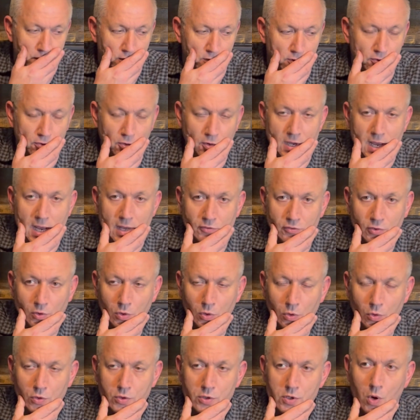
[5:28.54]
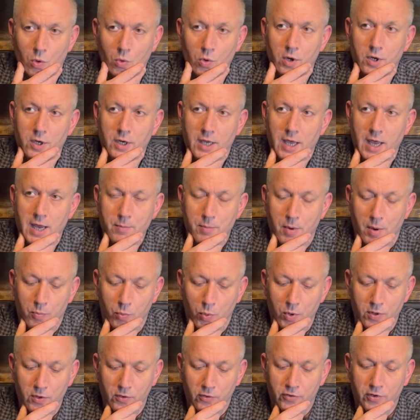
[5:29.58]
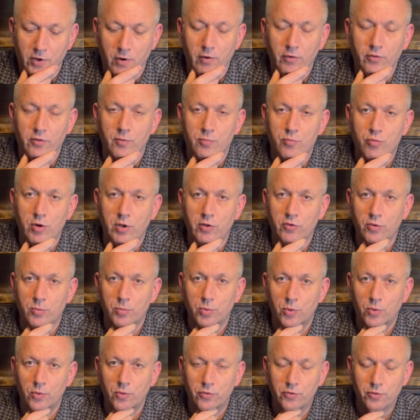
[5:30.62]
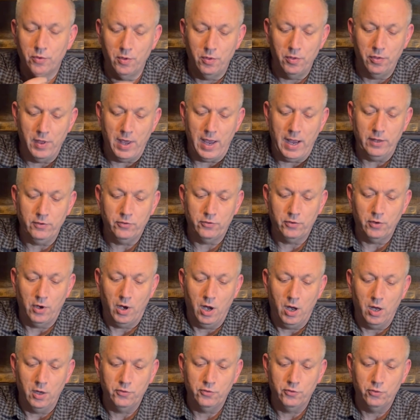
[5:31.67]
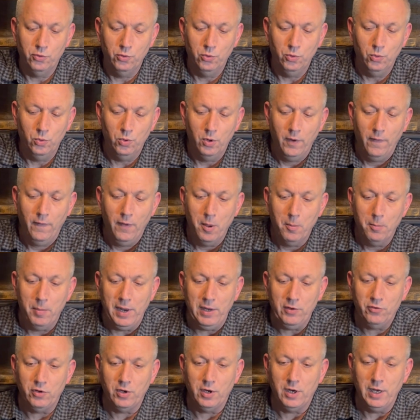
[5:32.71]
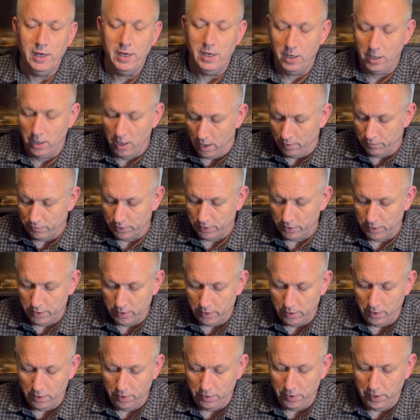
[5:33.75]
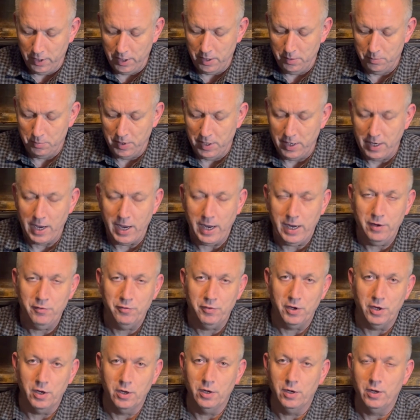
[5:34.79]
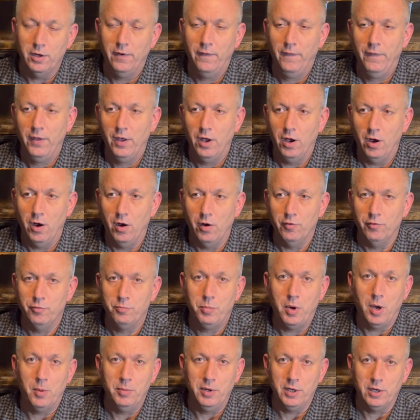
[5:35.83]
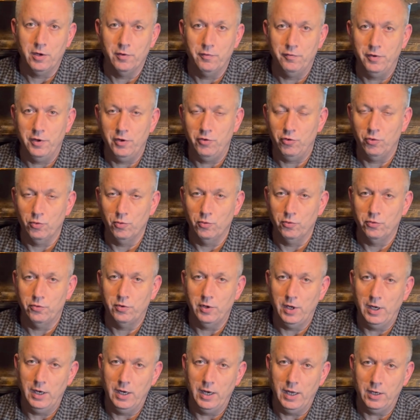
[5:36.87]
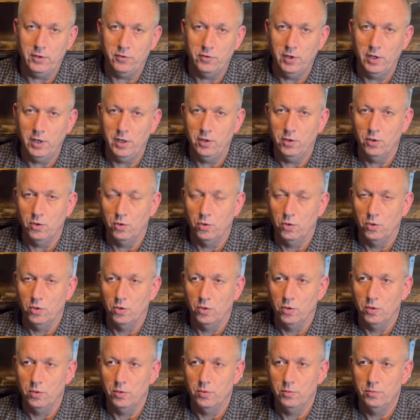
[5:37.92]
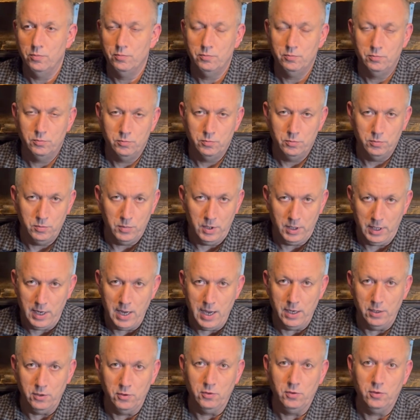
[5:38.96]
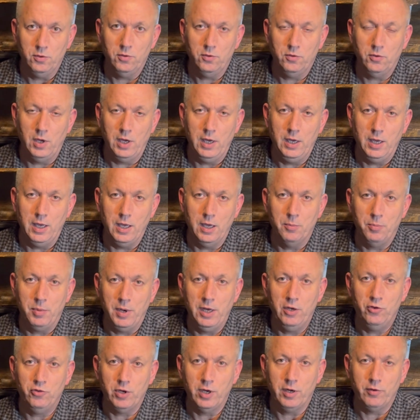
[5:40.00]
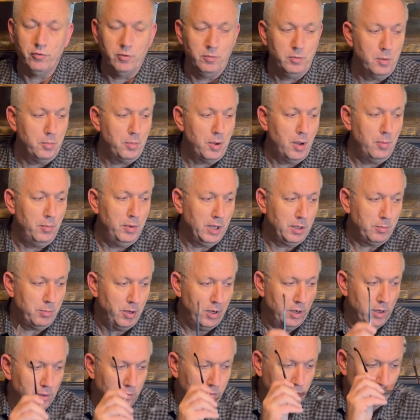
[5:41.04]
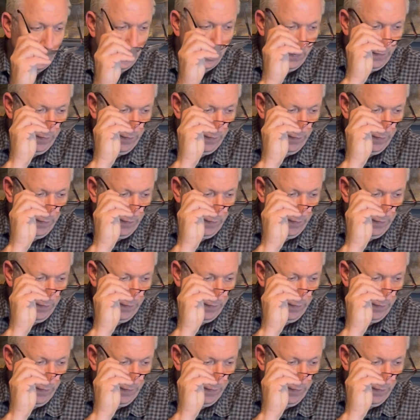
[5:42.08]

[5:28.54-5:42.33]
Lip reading: So Lord Nolan came up with a series of principles that are to basically govern the behavior of public officials, elected or, again, taking a paycheck from the public purse.